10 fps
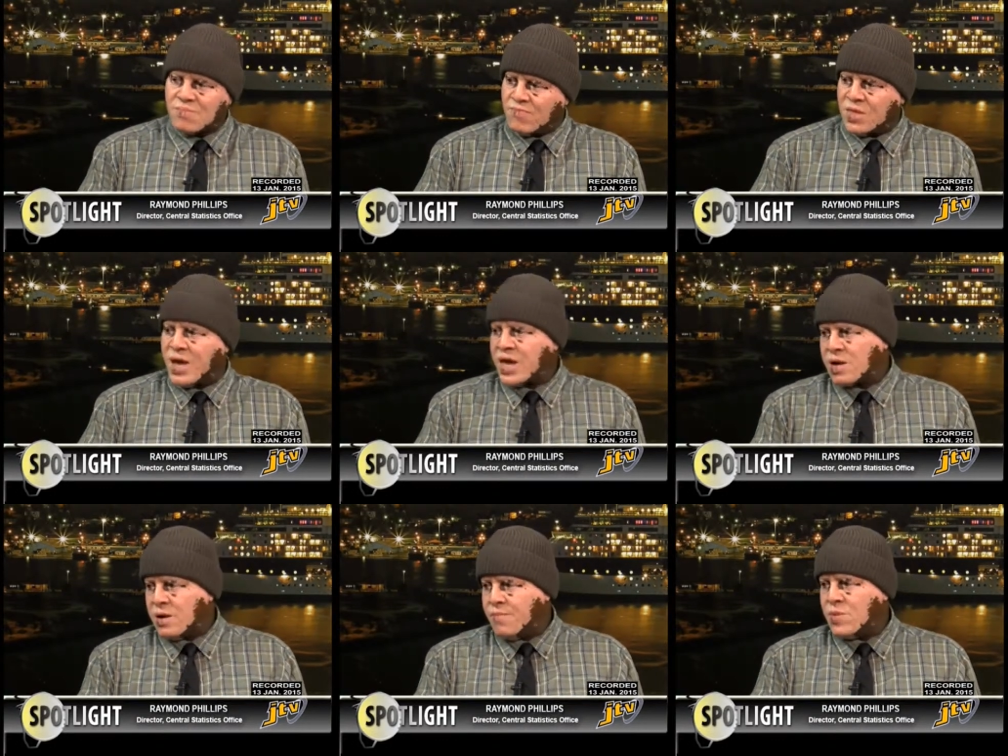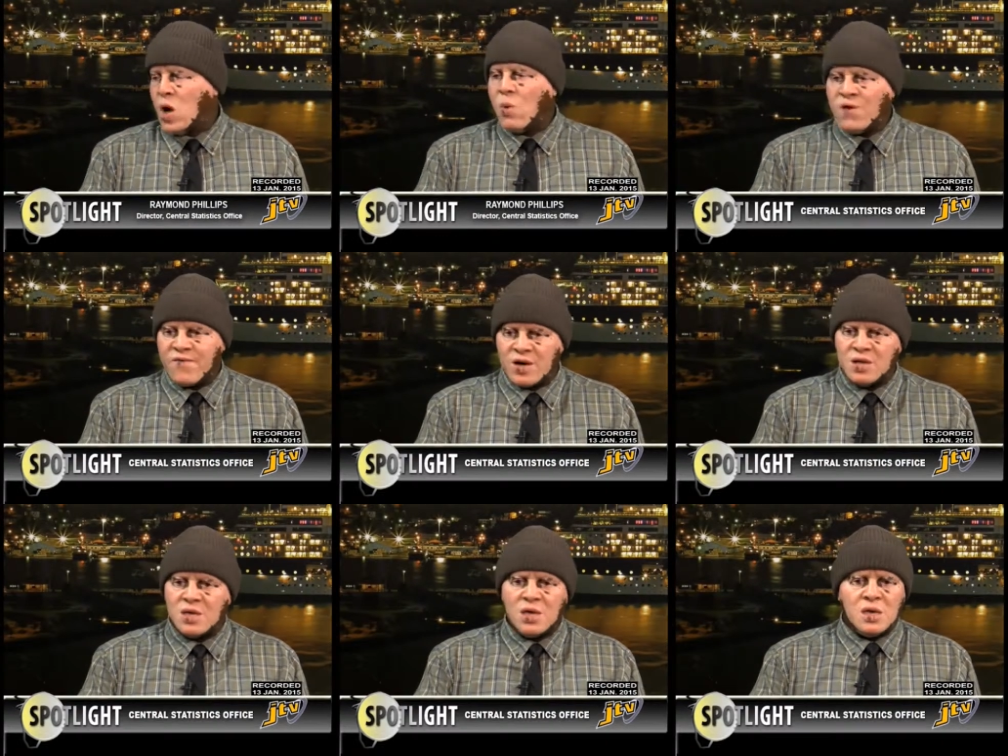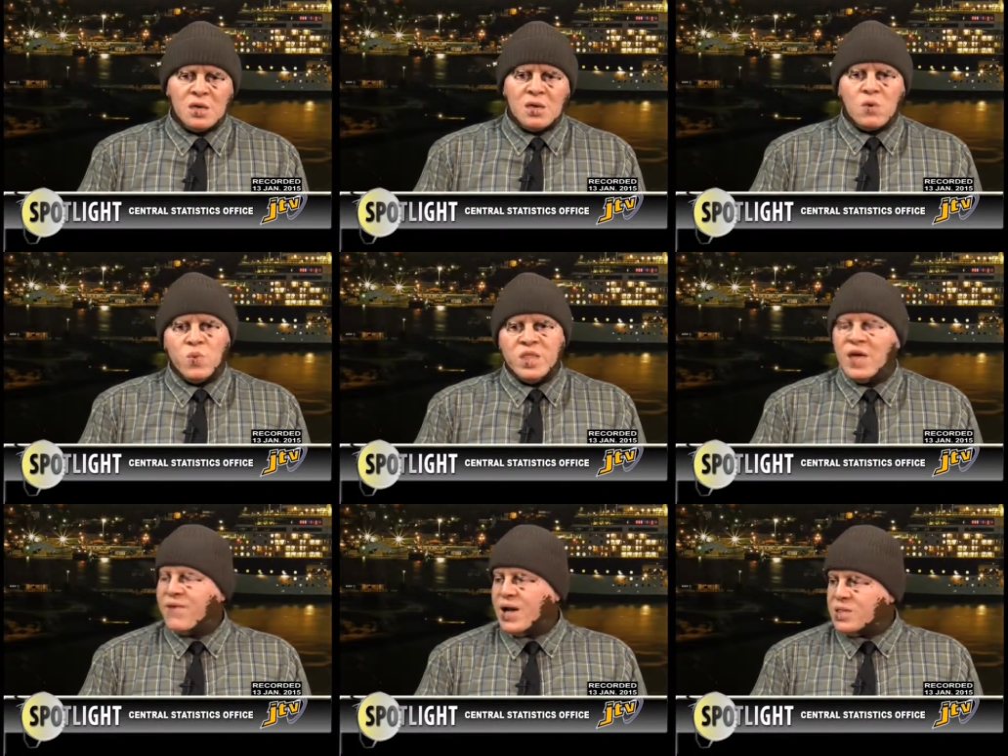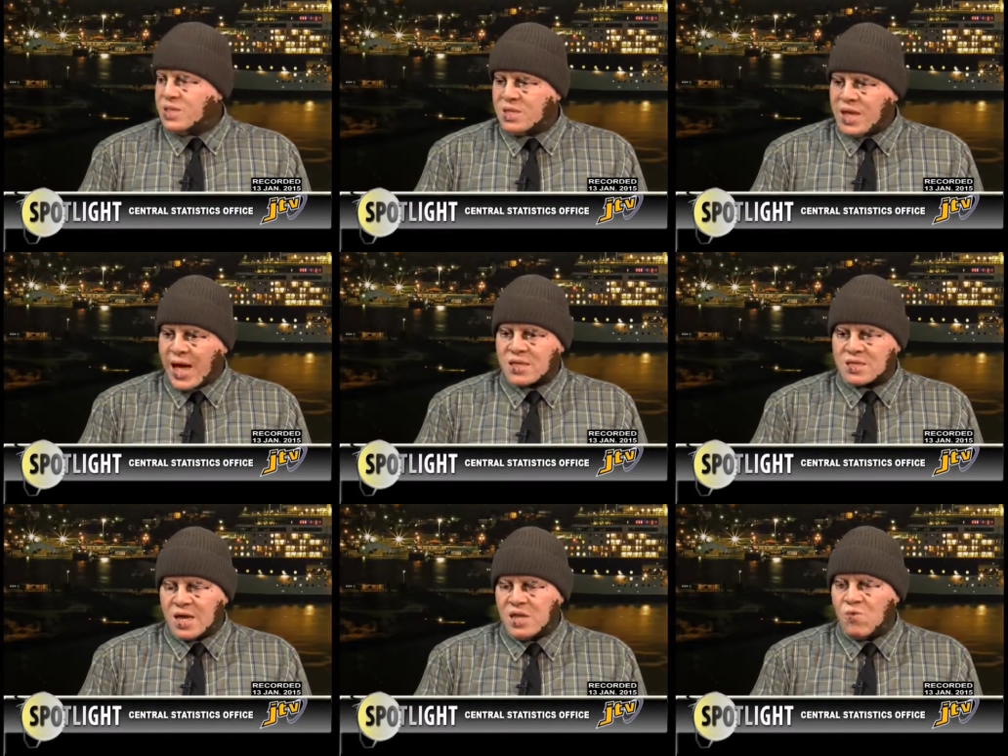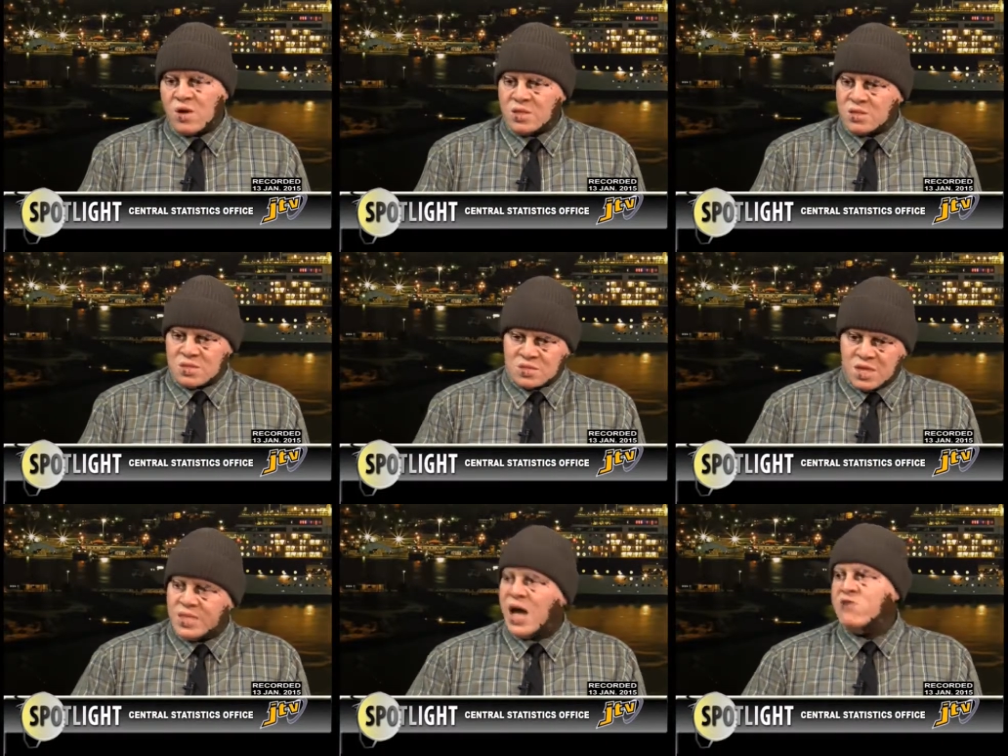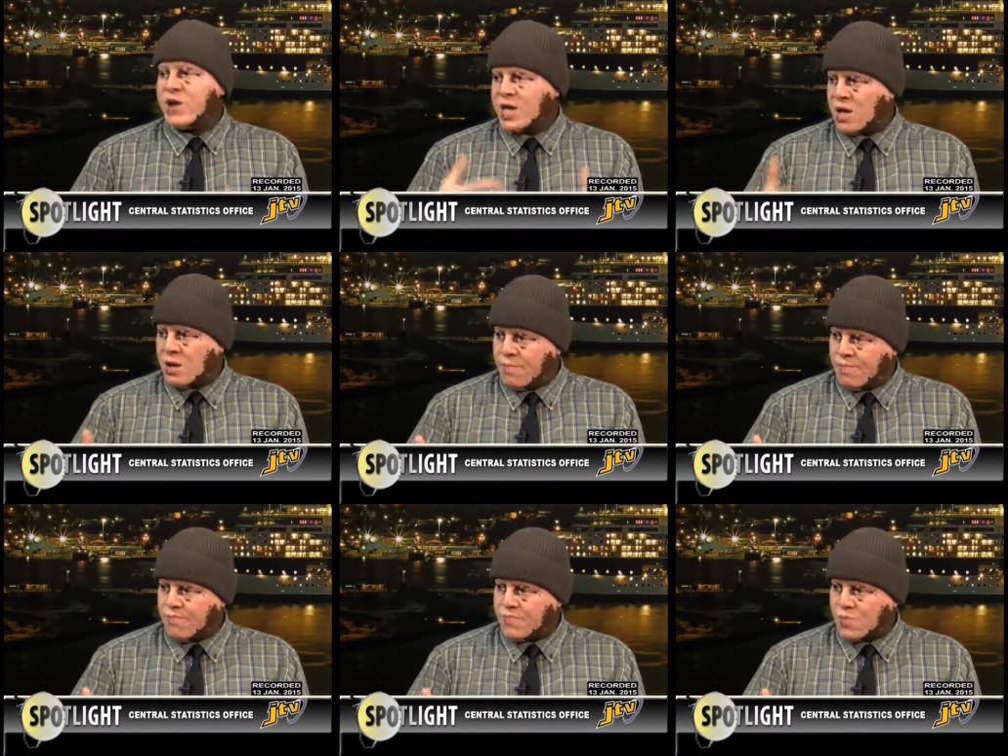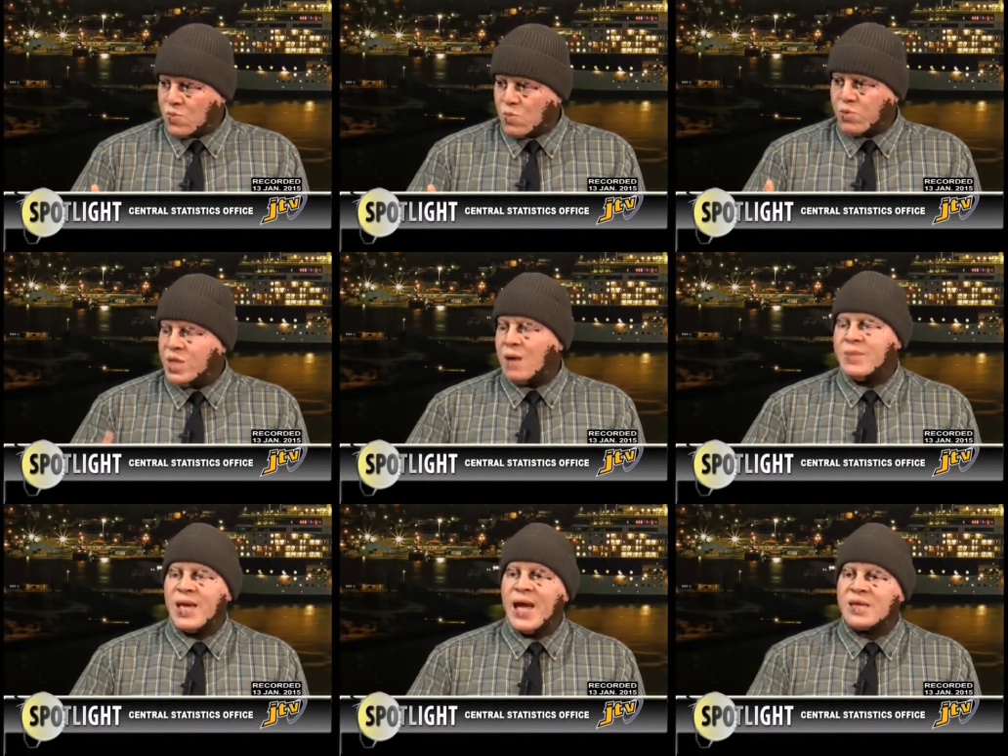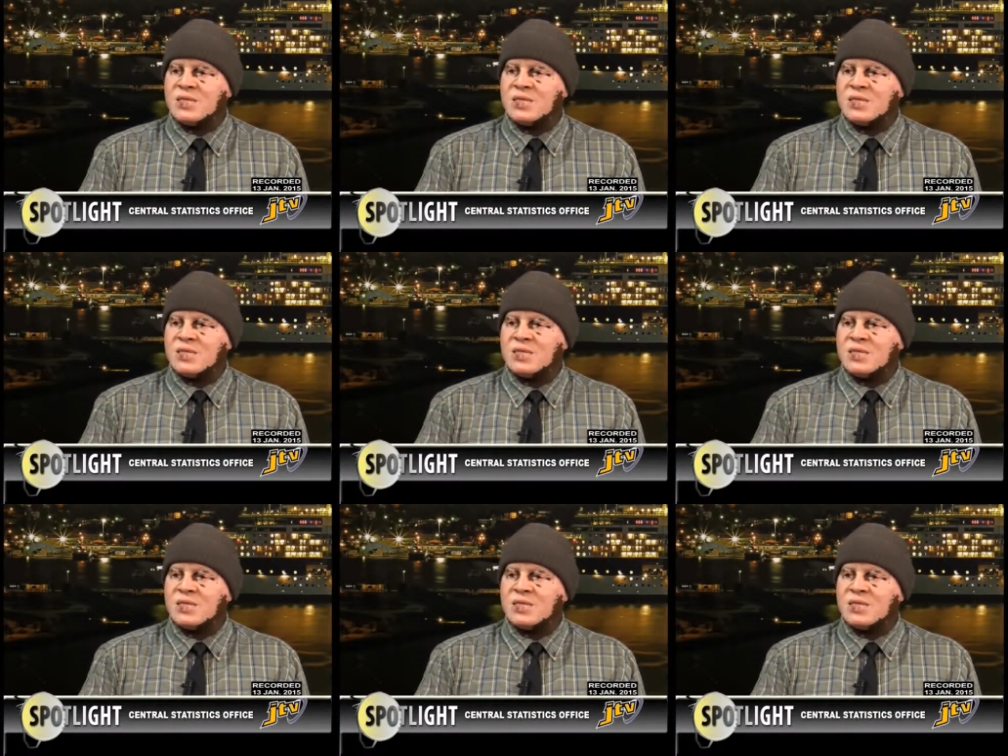your income. However, we never ask anyone their direct income. Mm. We would normally ask